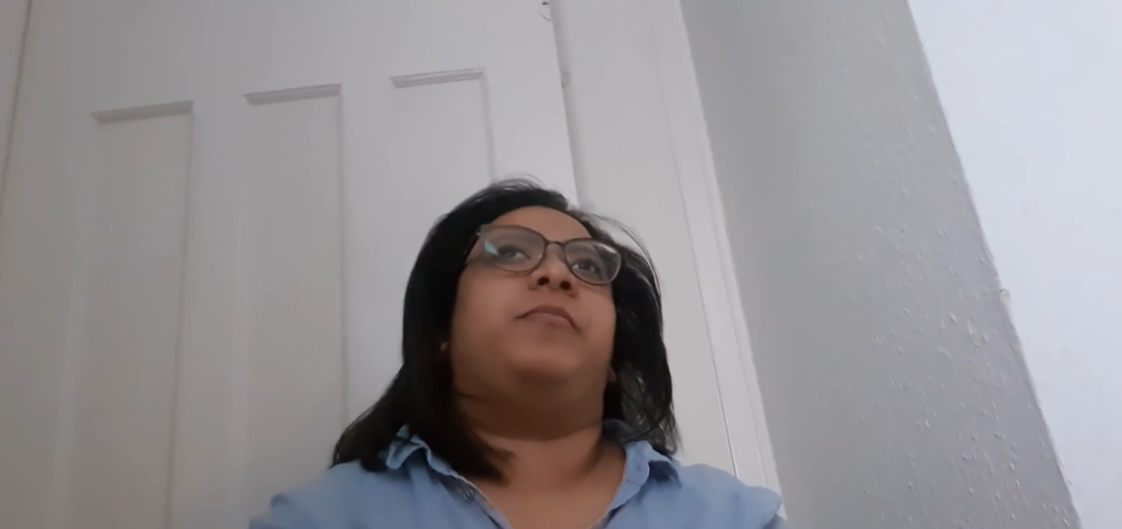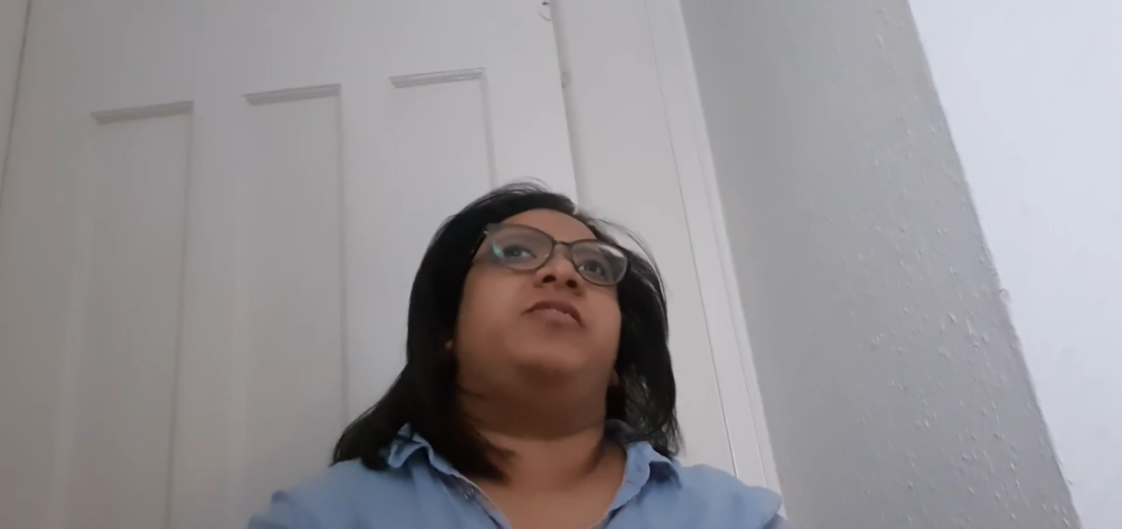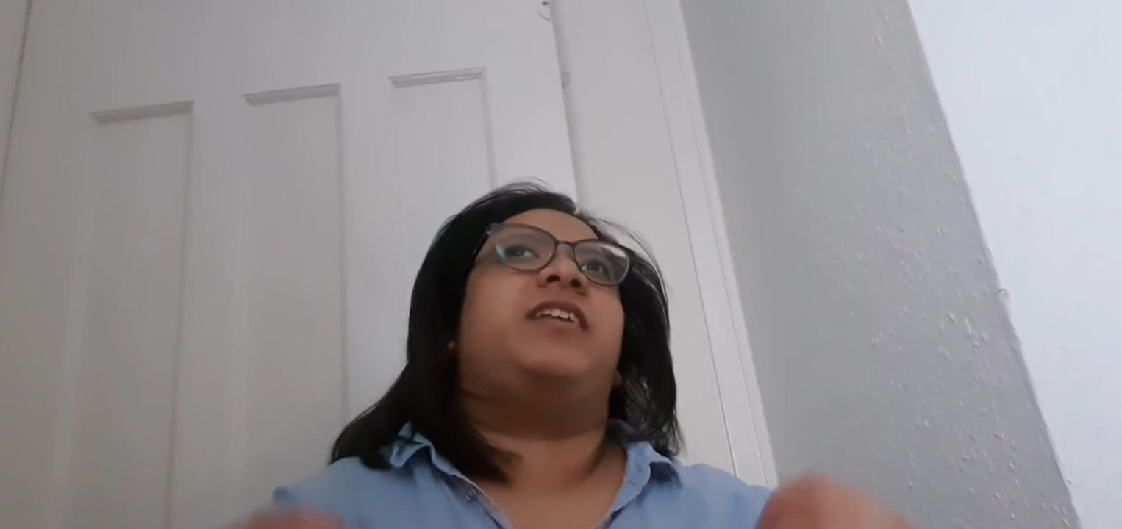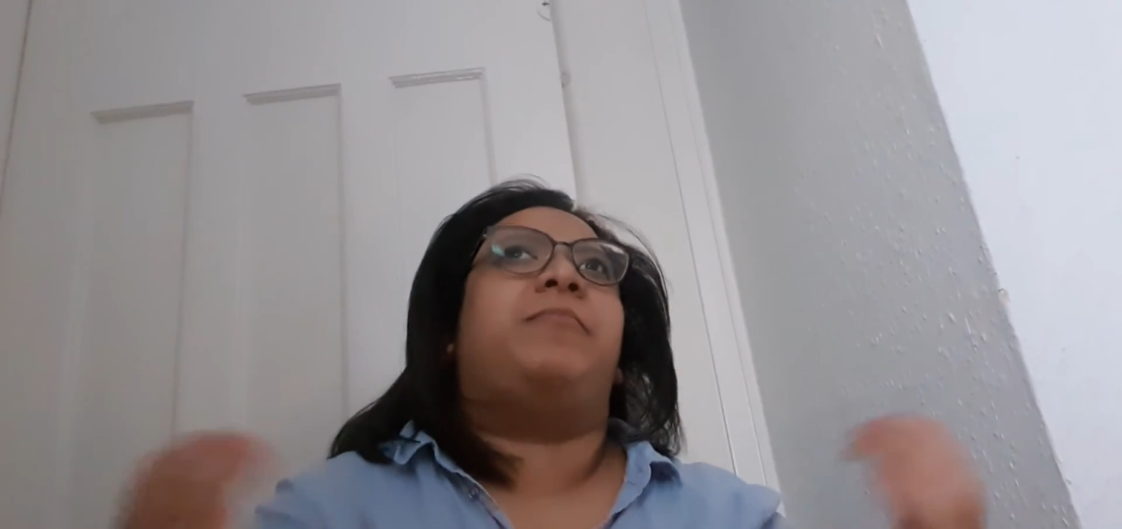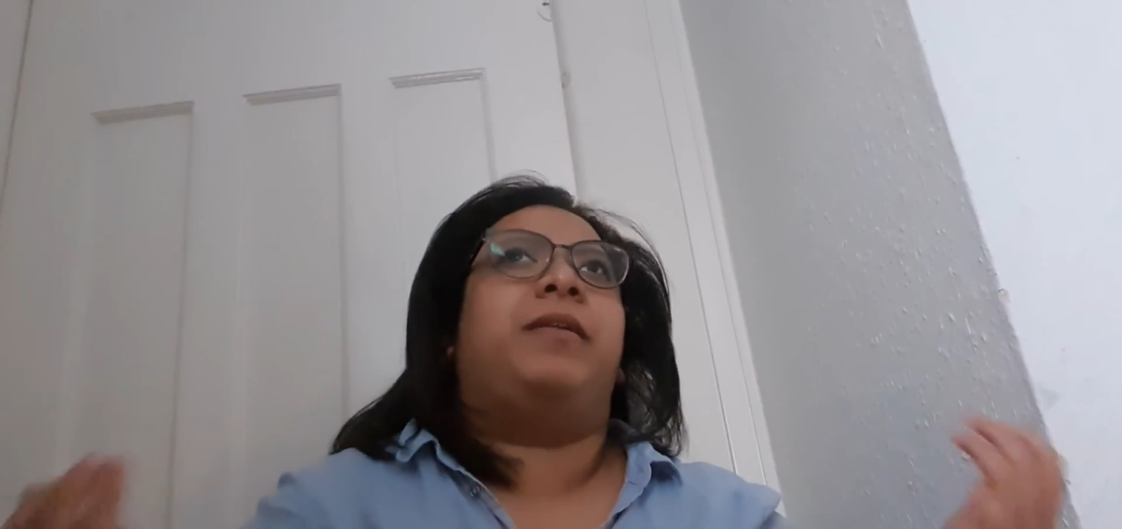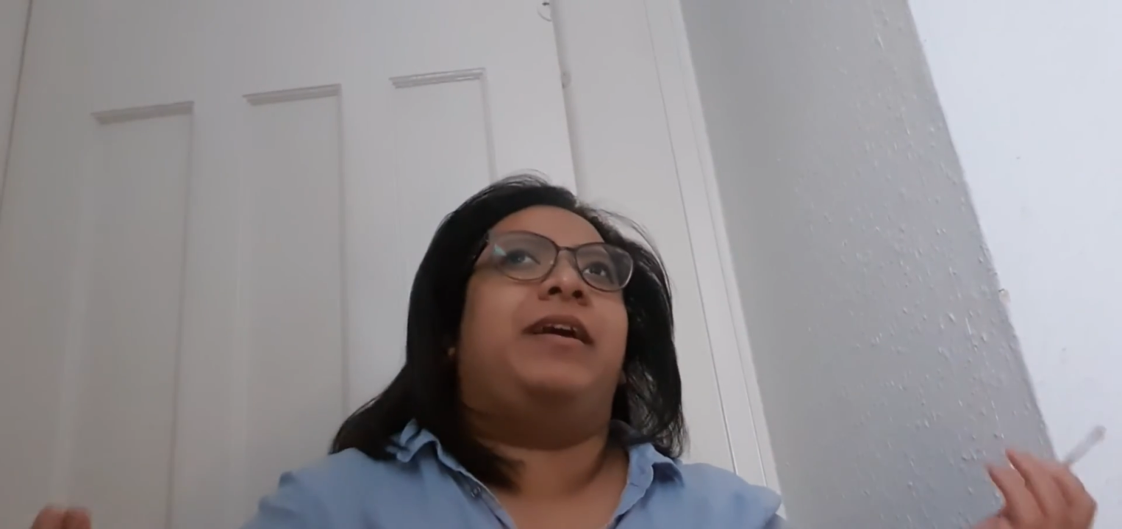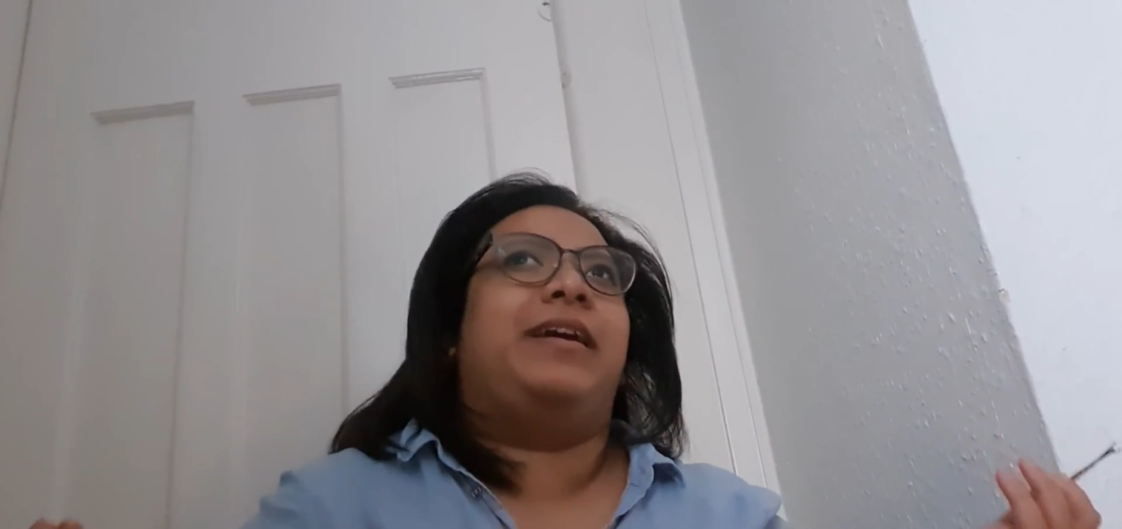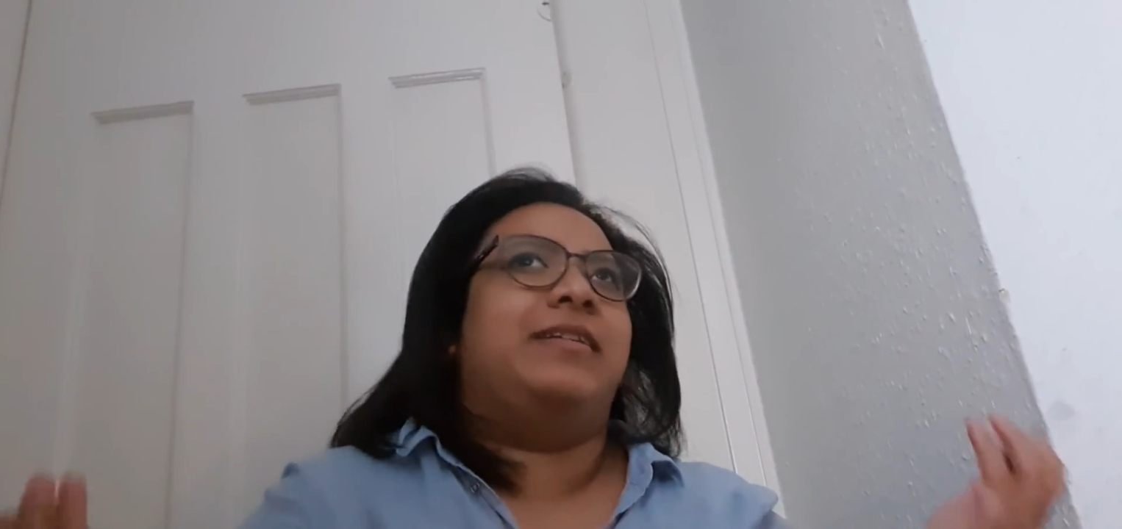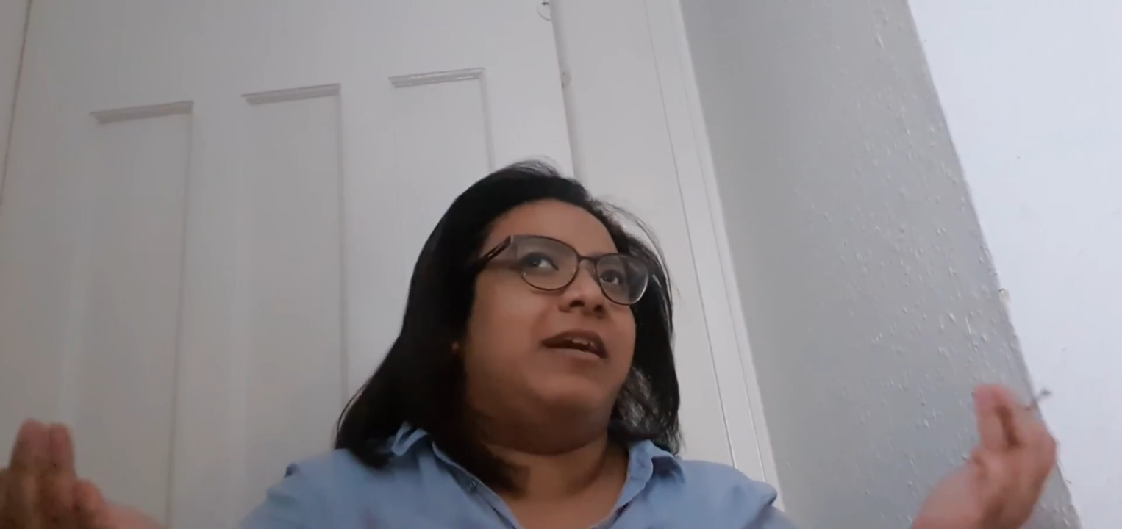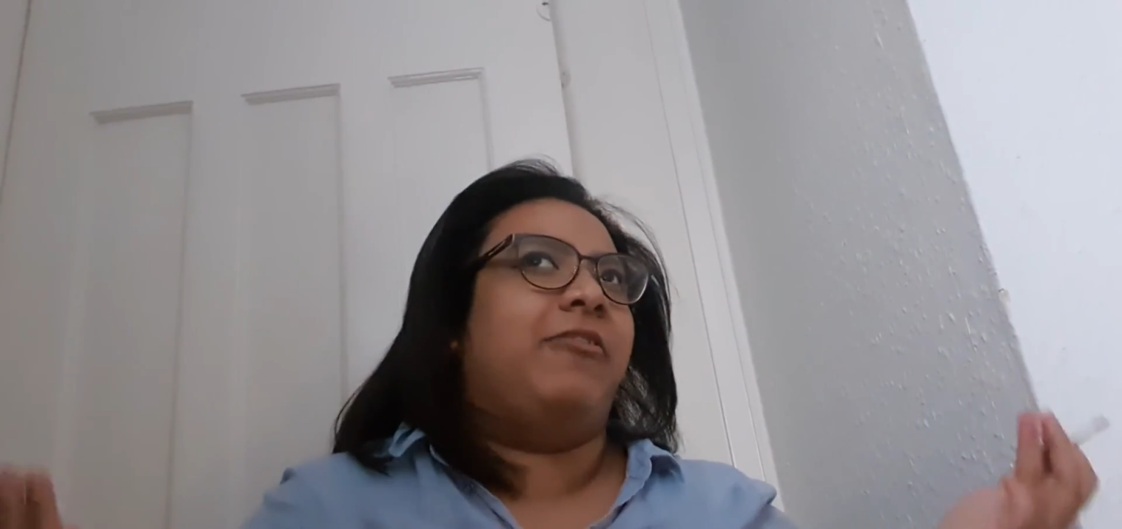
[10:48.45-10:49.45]
much have my
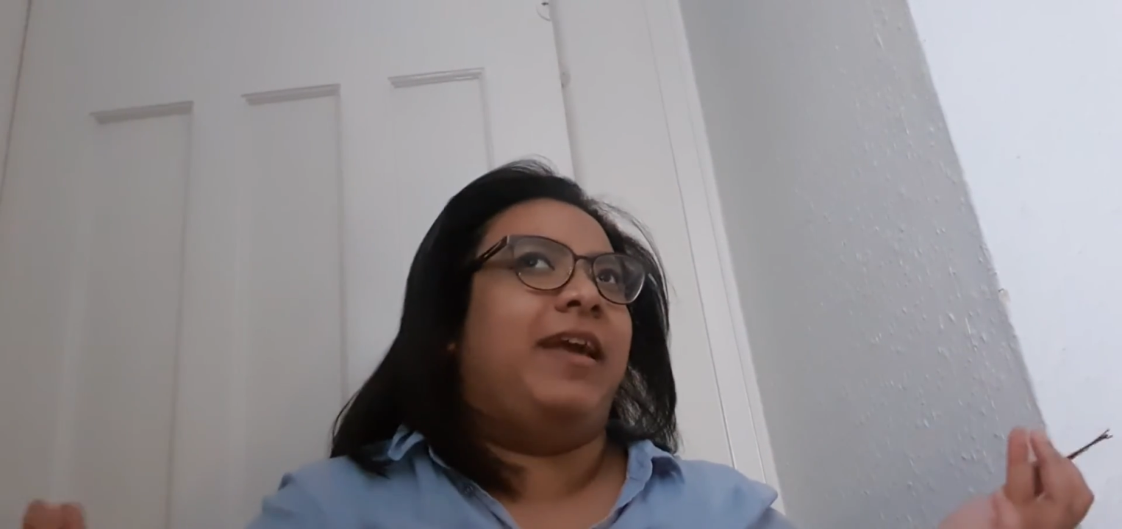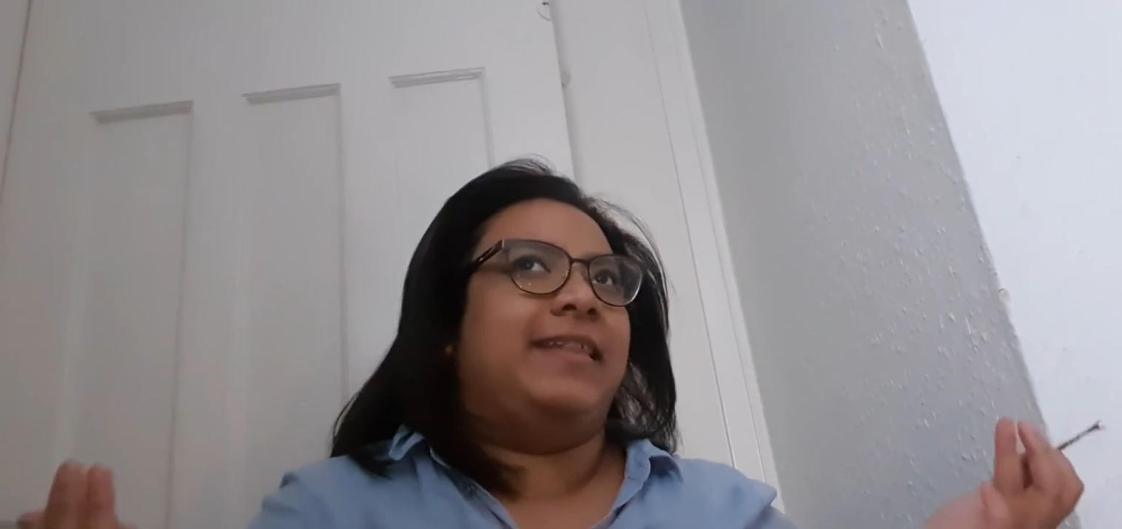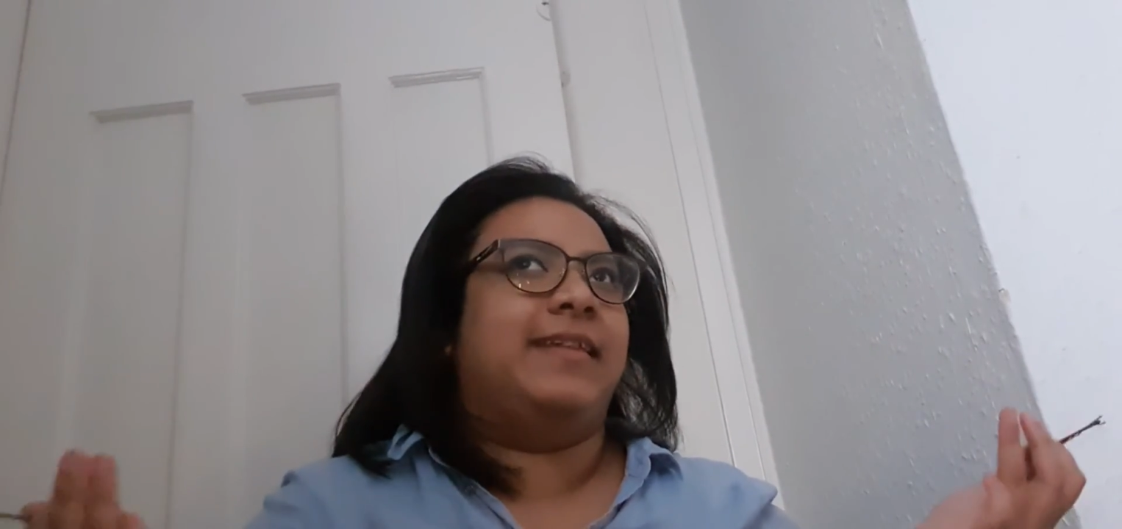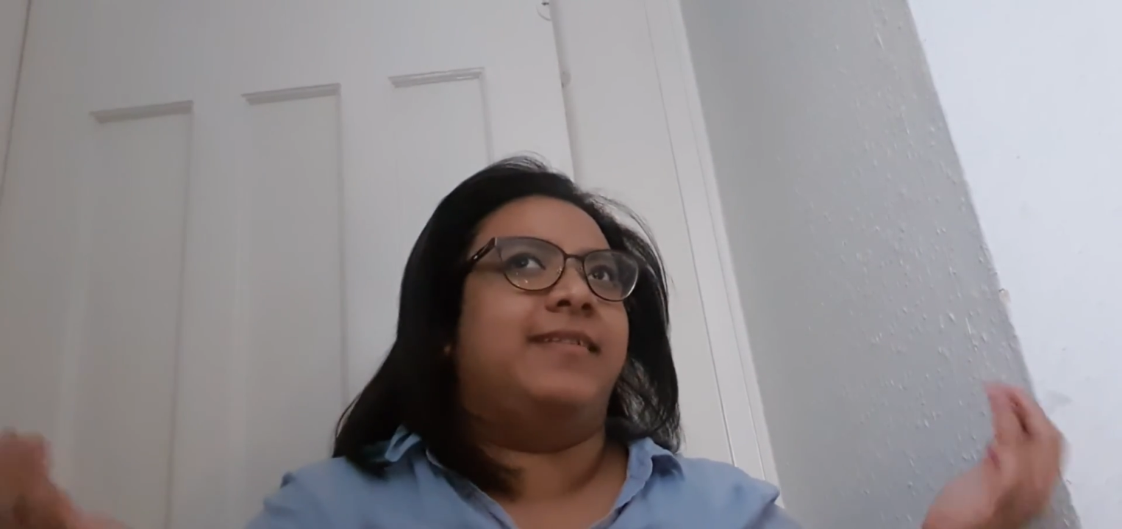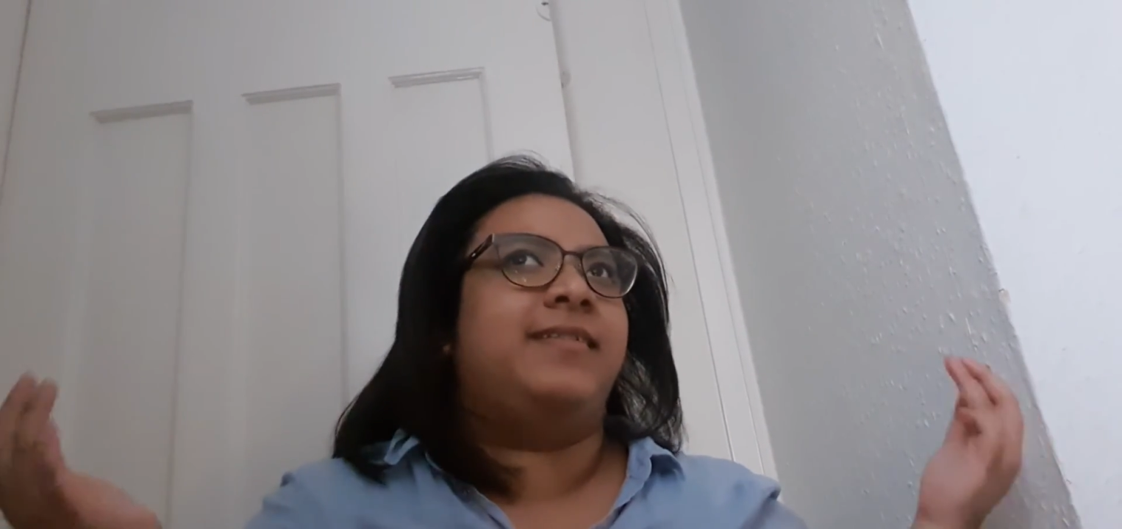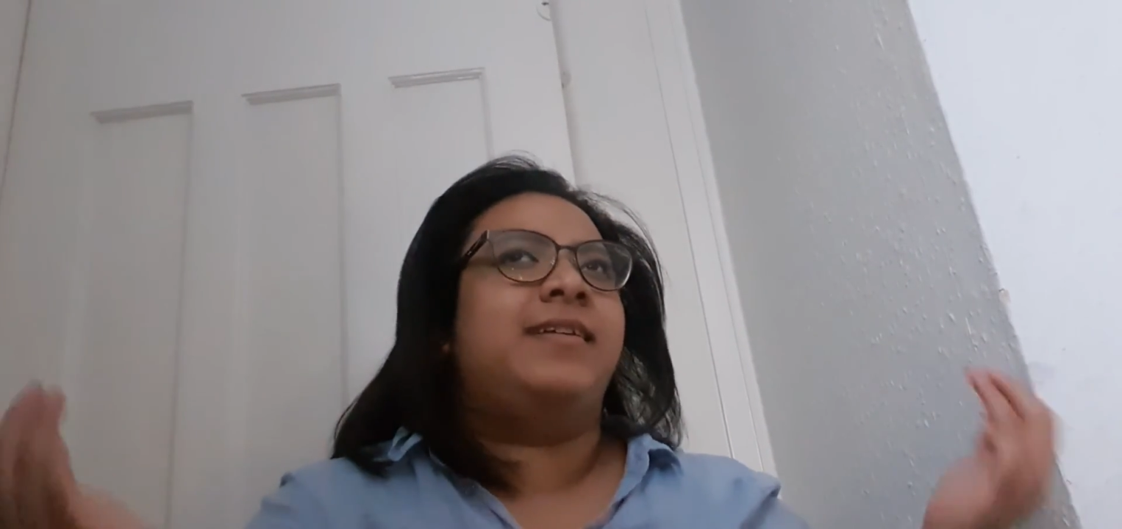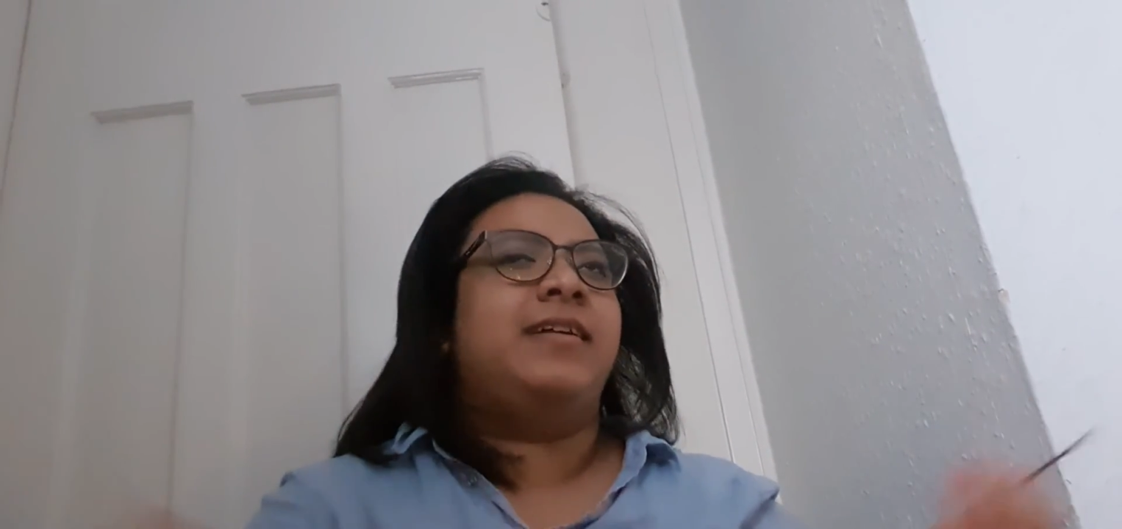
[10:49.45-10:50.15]
hair down like this